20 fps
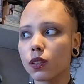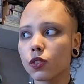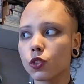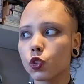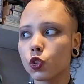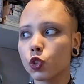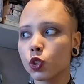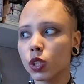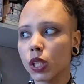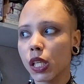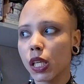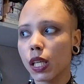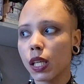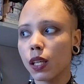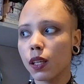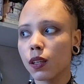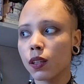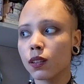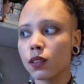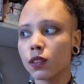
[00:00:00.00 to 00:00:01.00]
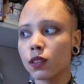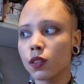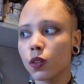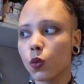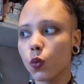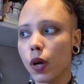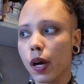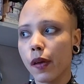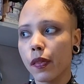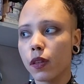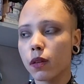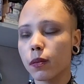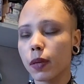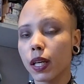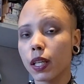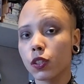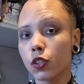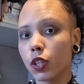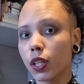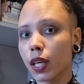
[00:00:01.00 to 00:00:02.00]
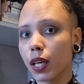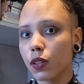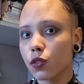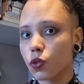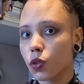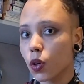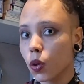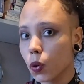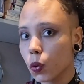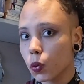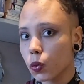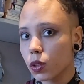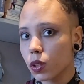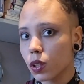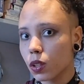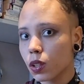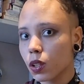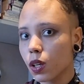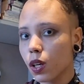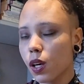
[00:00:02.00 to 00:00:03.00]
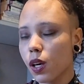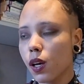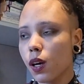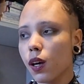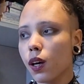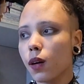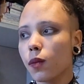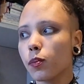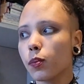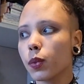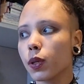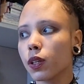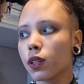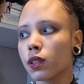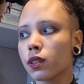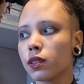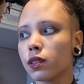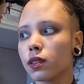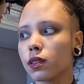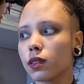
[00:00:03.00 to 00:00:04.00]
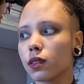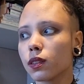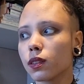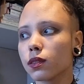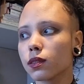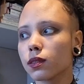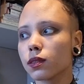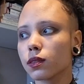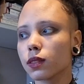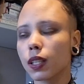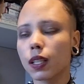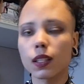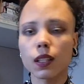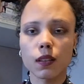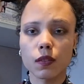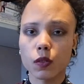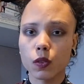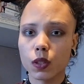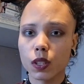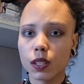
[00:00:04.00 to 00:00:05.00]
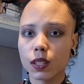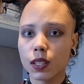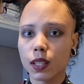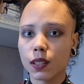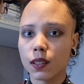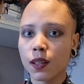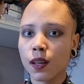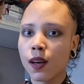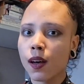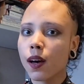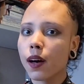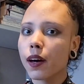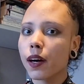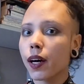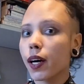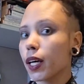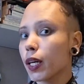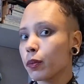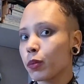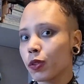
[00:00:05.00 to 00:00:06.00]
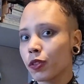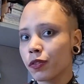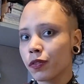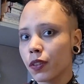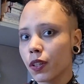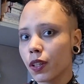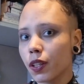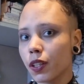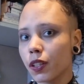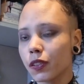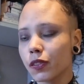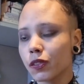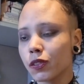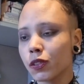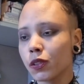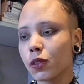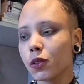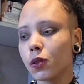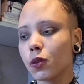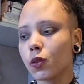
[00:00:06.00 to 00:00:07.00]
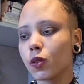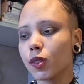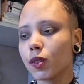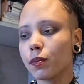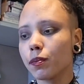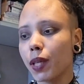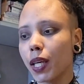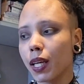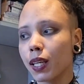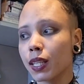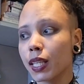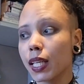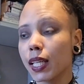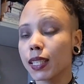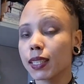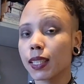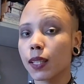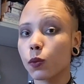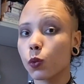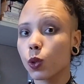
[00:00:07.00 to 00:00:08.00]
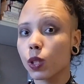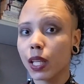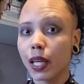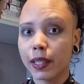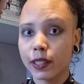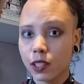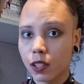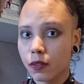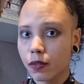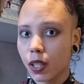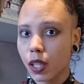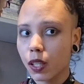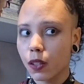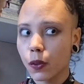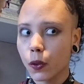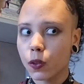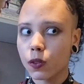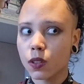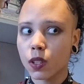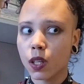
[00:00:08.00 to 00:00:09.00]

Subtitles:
she can still wear them as she gets older, because as I've already said, I prefer to make things that will last a very long